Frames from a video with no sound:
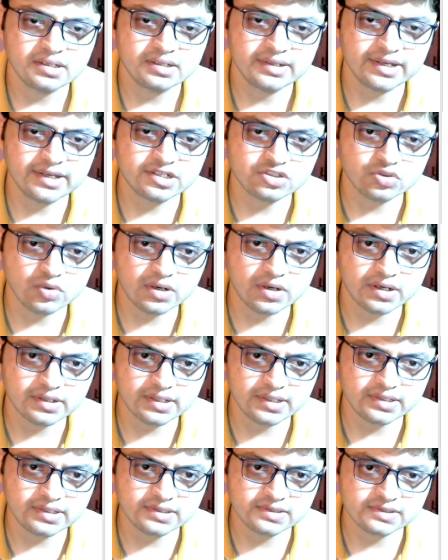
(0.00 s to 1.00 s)
Next work
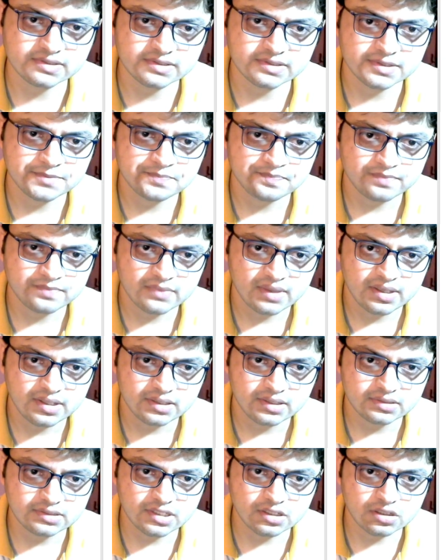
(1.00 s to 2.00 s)
is
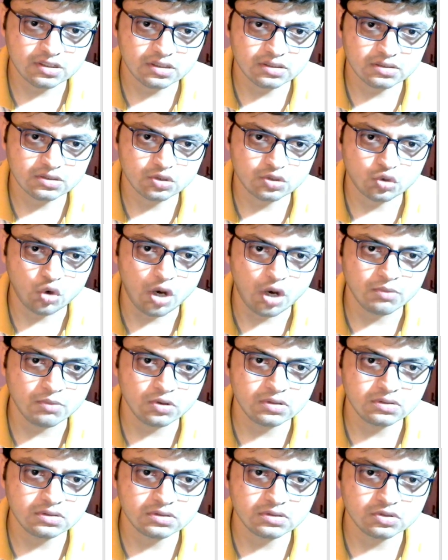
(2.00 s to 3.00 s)
The
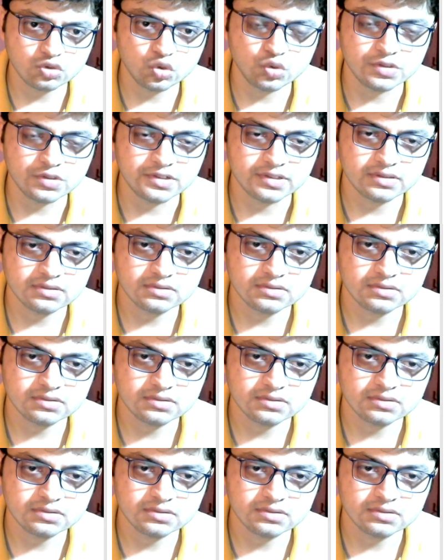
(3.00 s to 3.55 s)
Common Good.